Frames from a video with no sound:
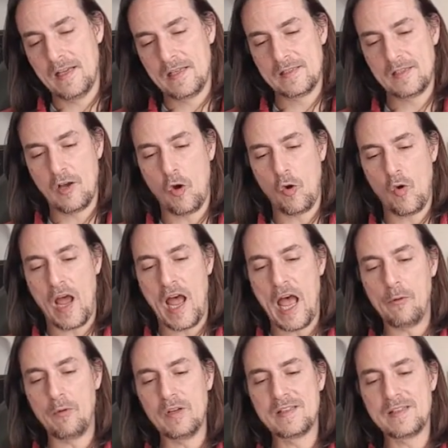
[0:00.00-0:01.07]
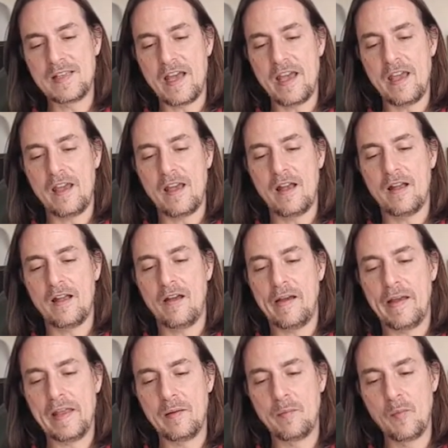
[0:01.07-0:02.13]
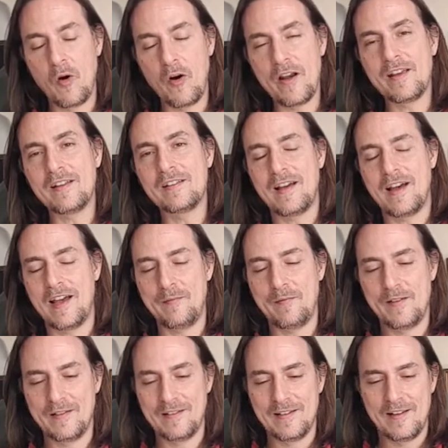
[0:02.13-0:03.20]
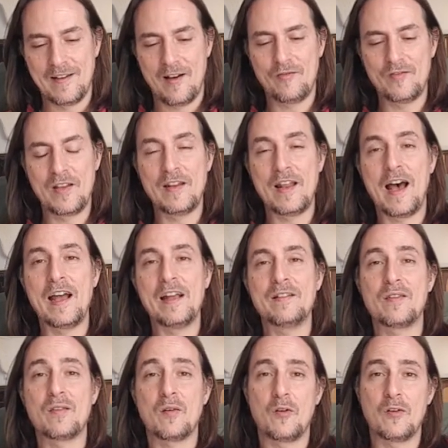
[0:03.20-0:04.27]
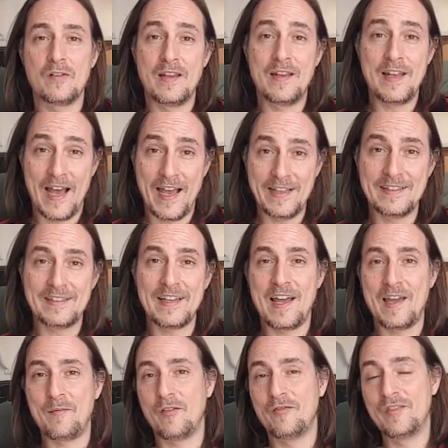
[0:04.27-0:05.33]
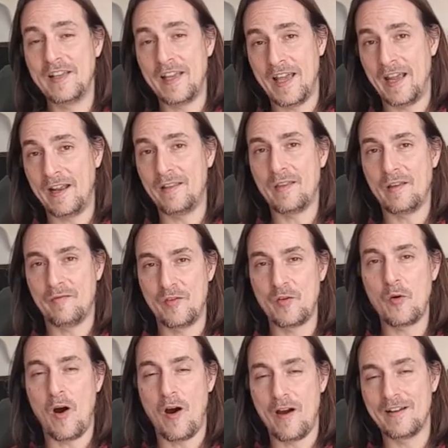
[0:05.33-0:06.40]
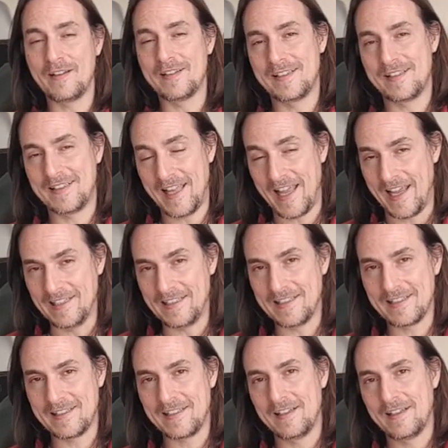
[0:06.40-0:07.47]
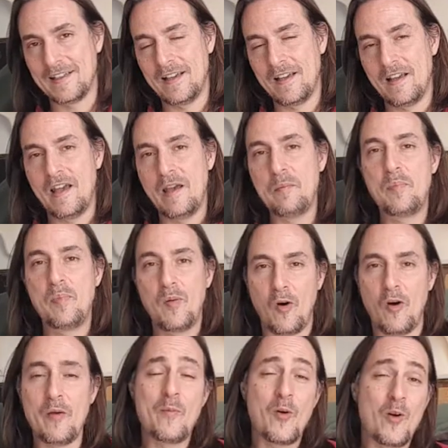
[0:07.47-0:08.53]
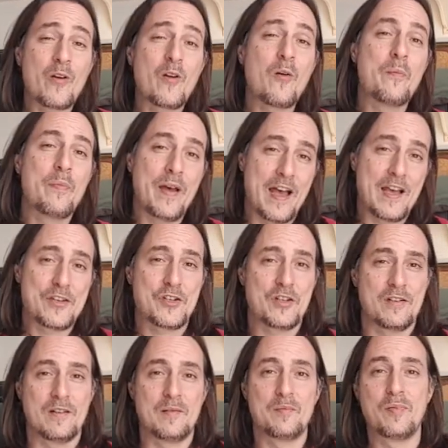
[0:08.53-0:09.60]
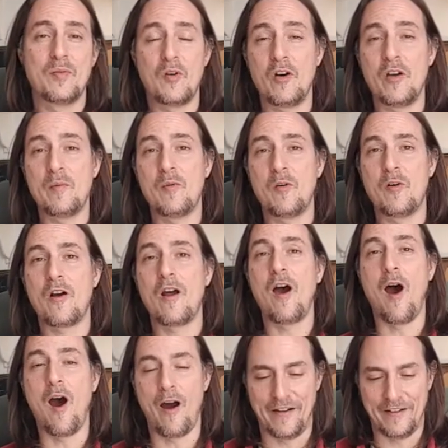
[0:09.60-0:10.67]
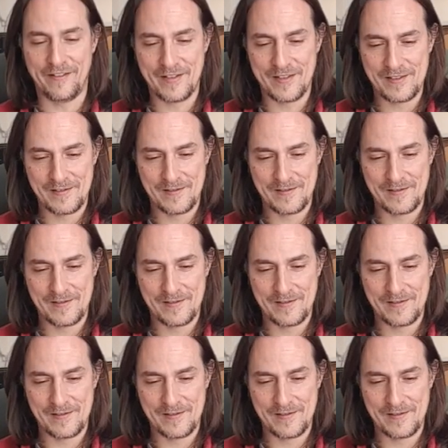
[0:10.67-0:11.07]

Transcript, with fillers: So I would say in the morning time of the ninth, or the night time of the eighth, if you are in the States, employ more compassion, employ more heart.